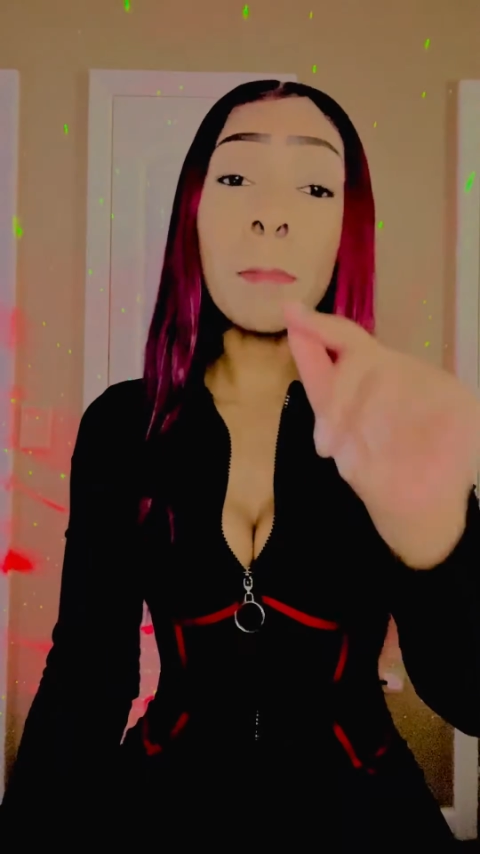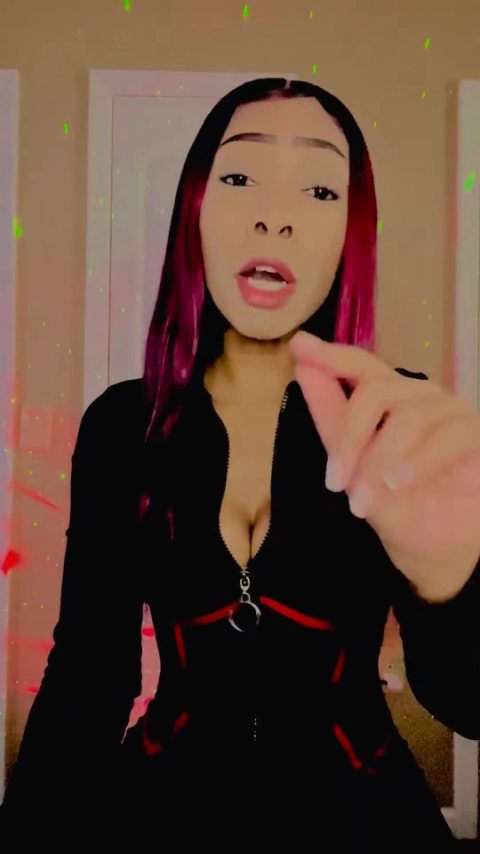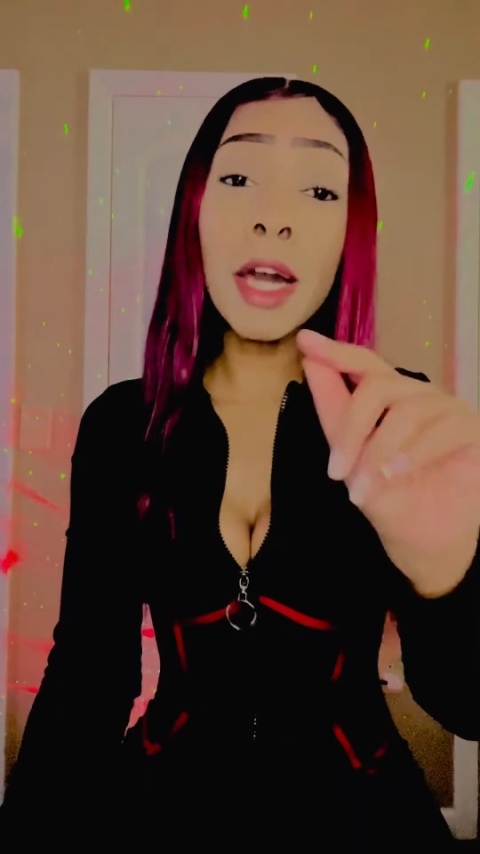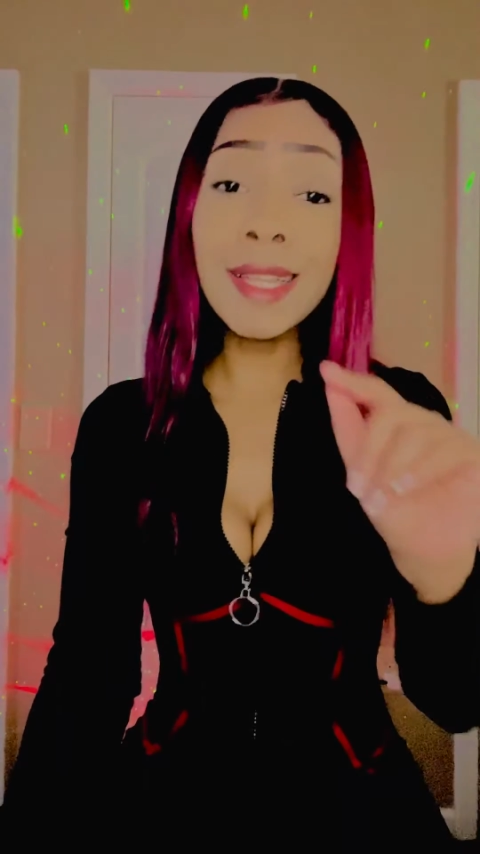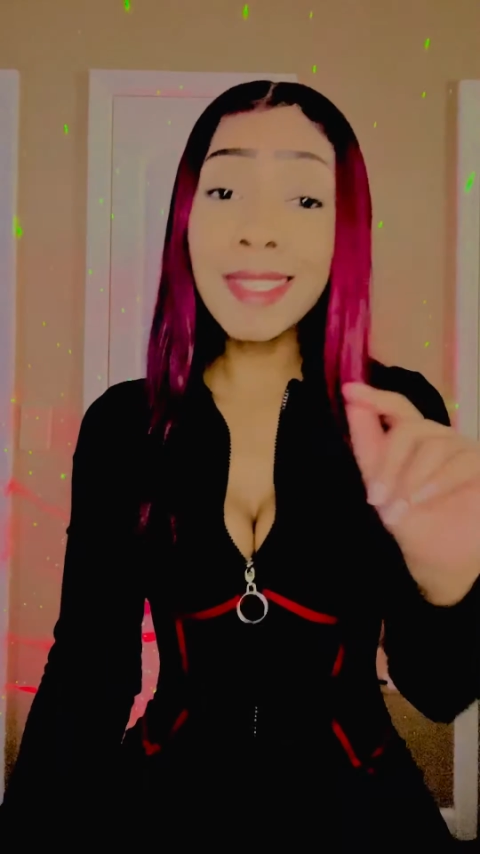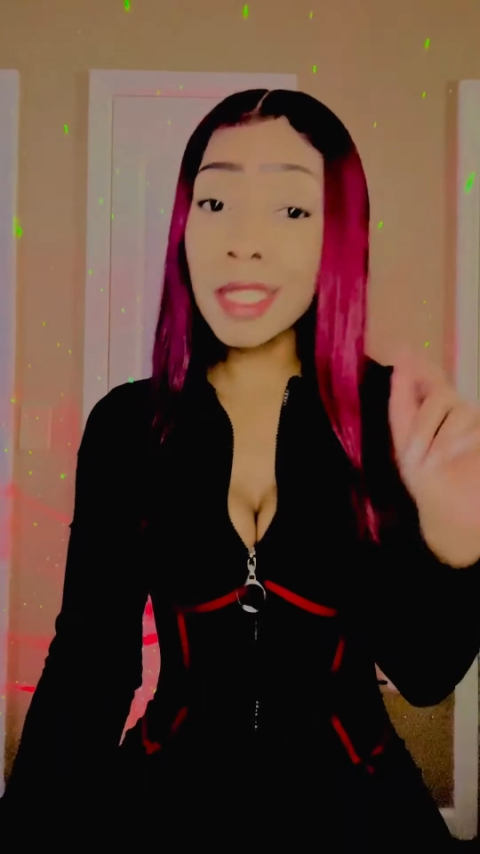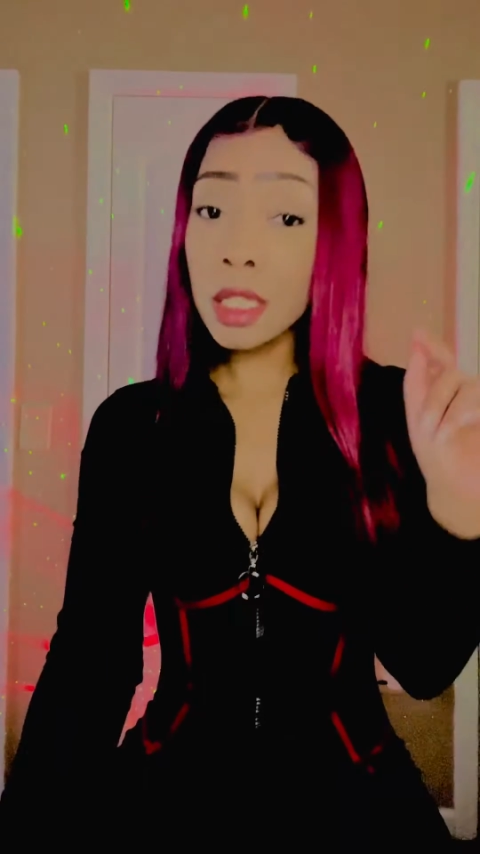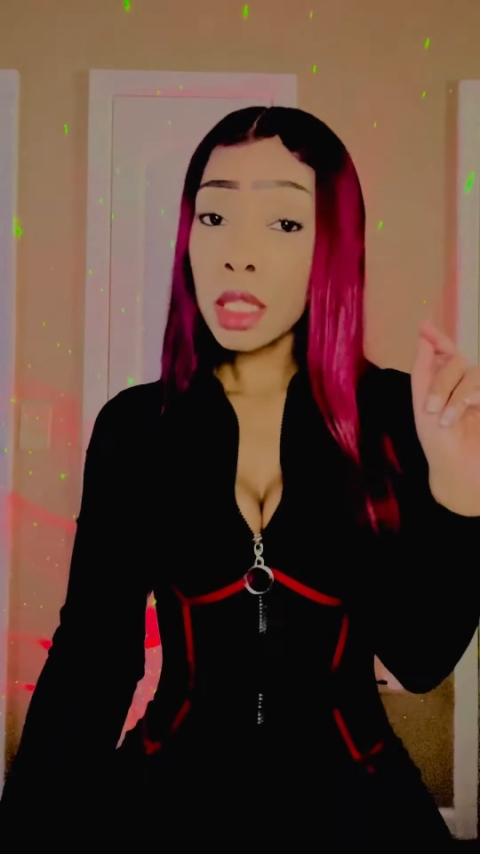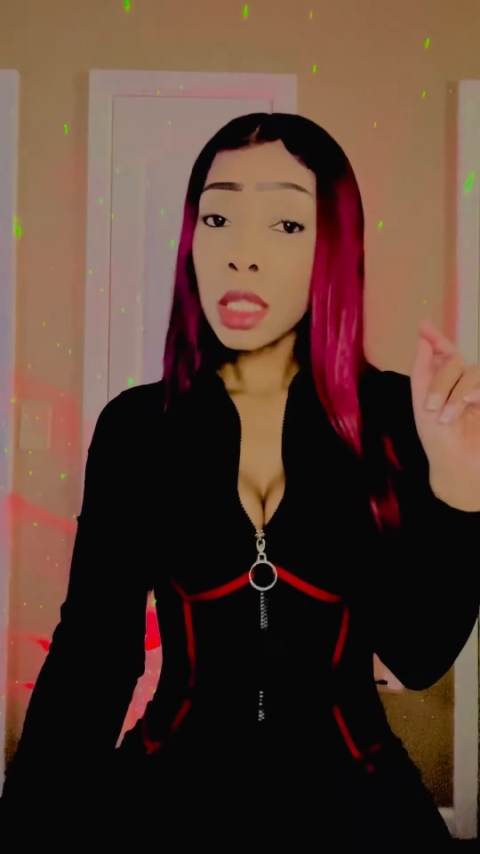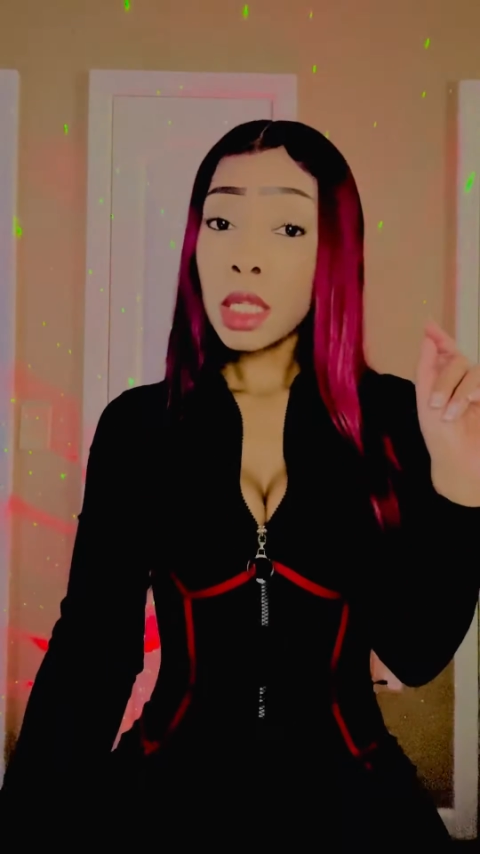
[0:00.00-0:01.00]
butt,
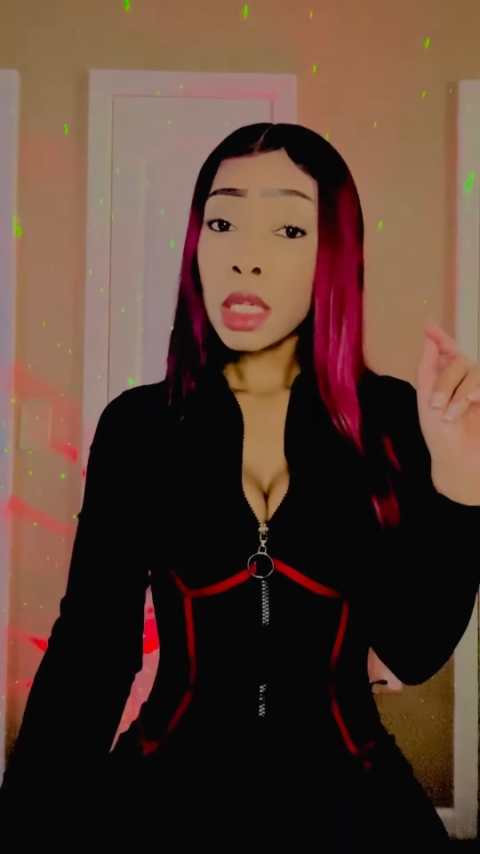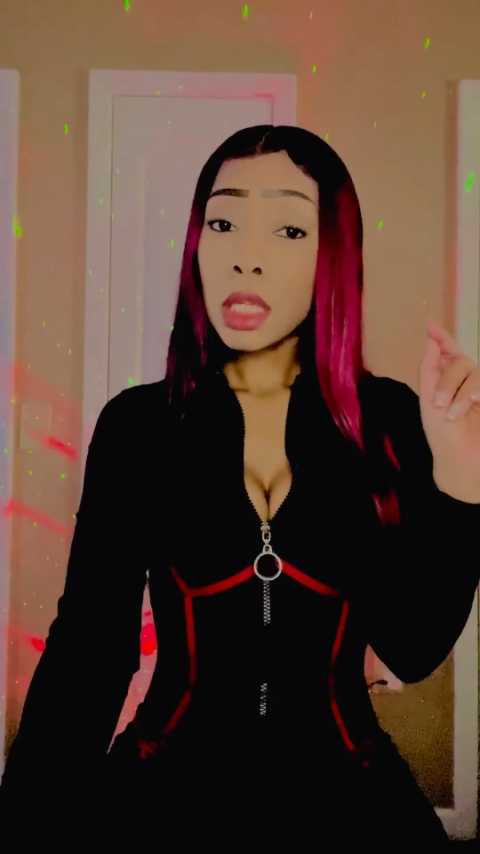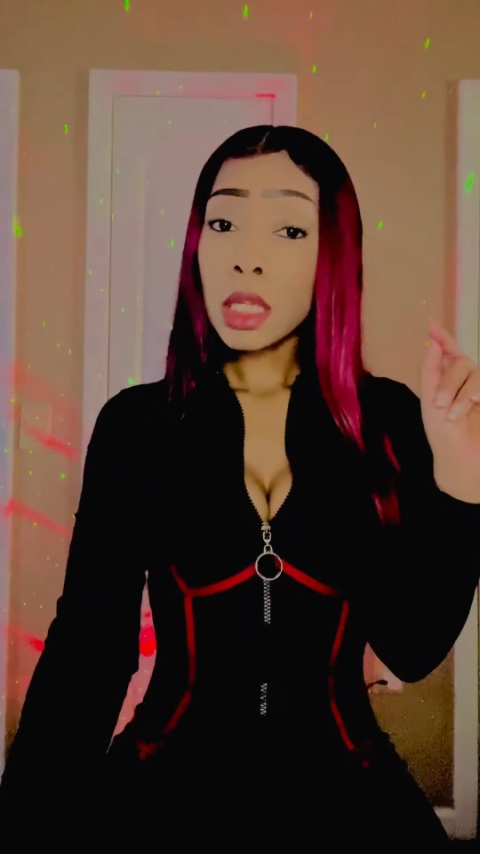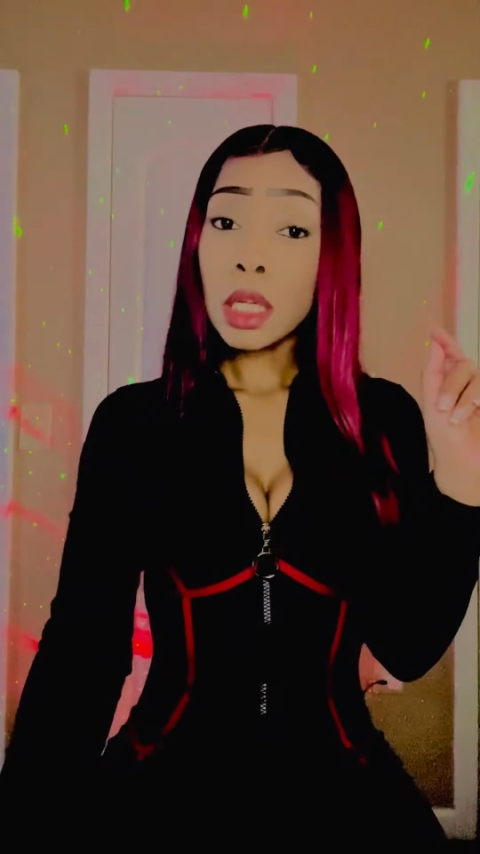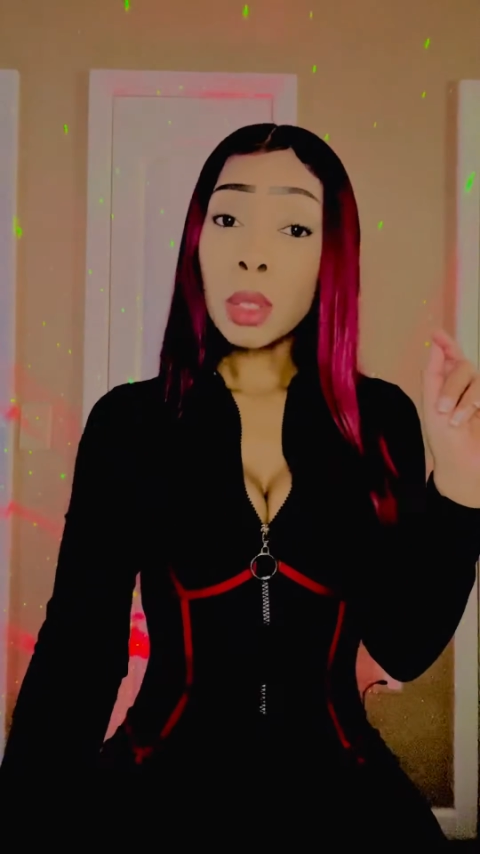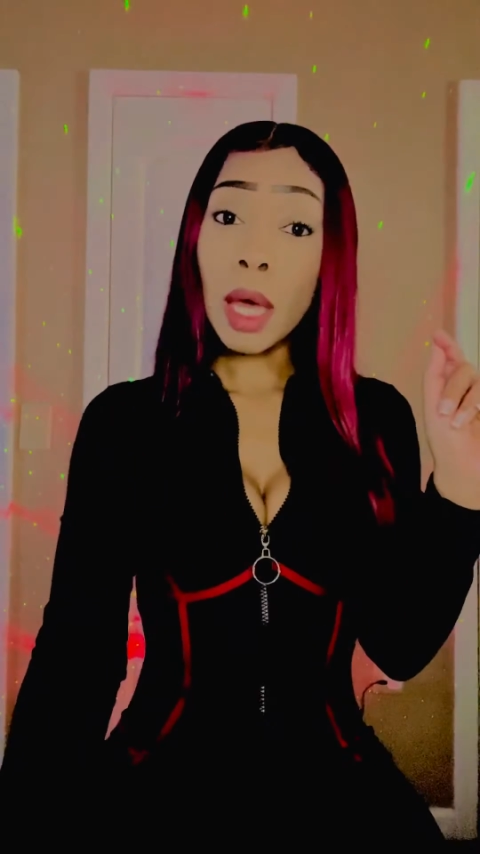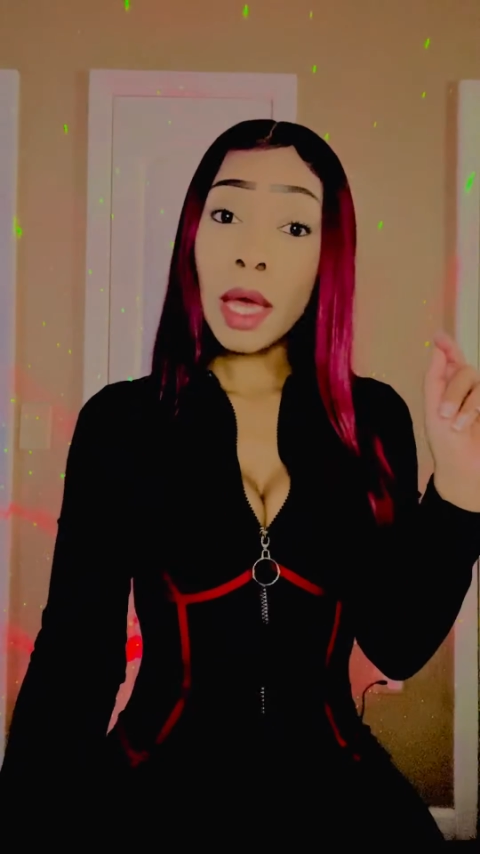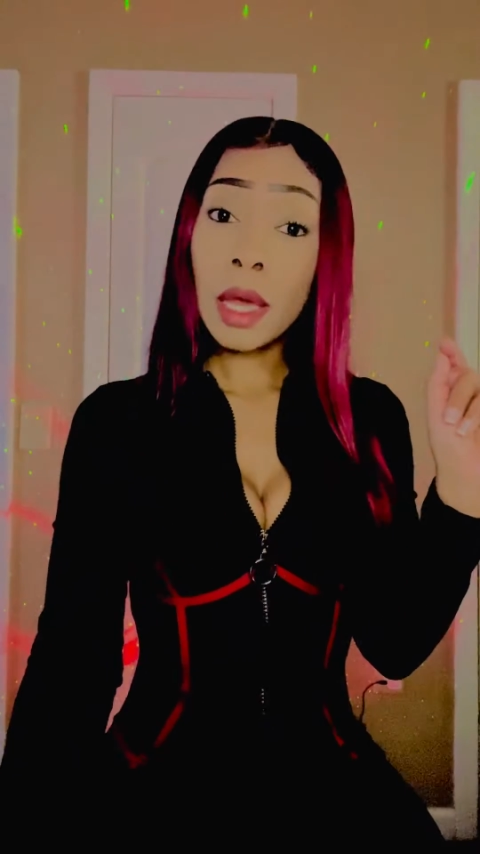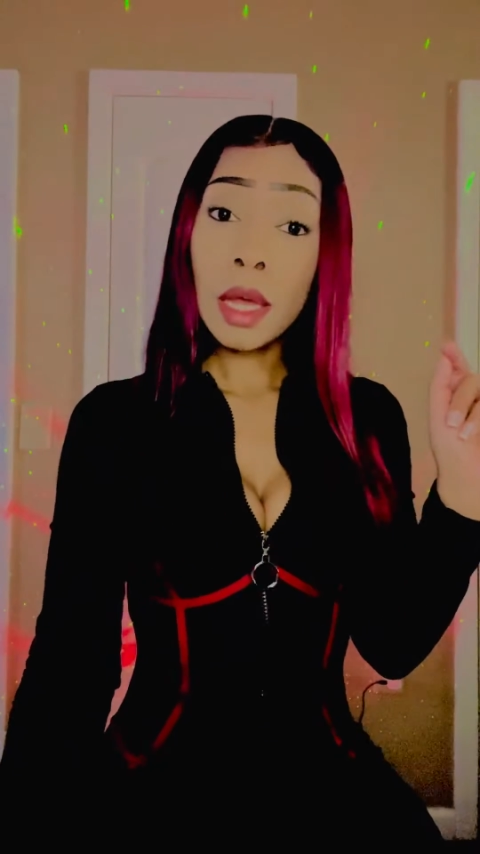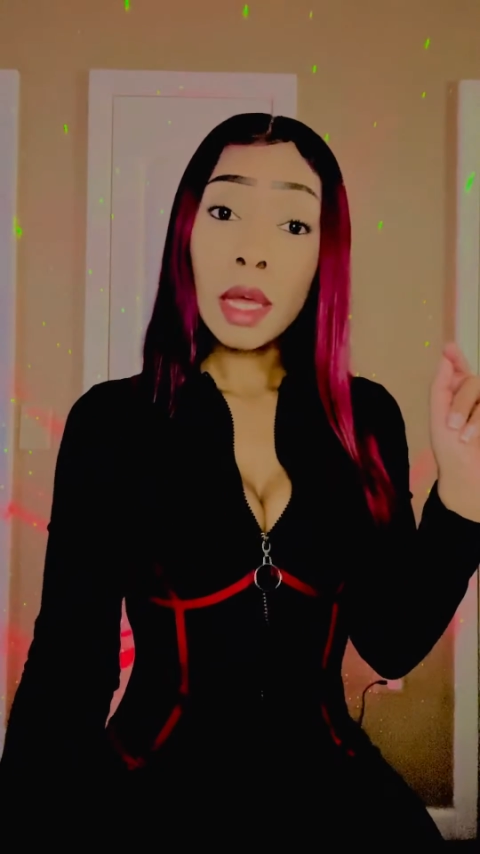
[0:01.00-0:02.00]
okay?